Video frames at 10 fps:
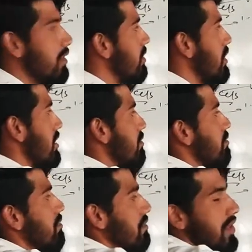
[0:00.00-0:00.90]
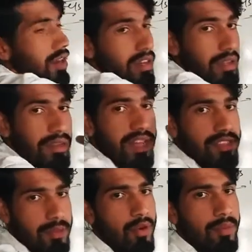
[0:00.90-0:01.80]
that there are the
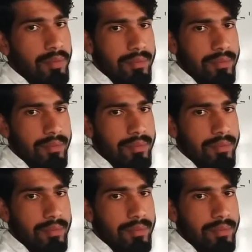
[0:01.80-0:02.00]
test problem.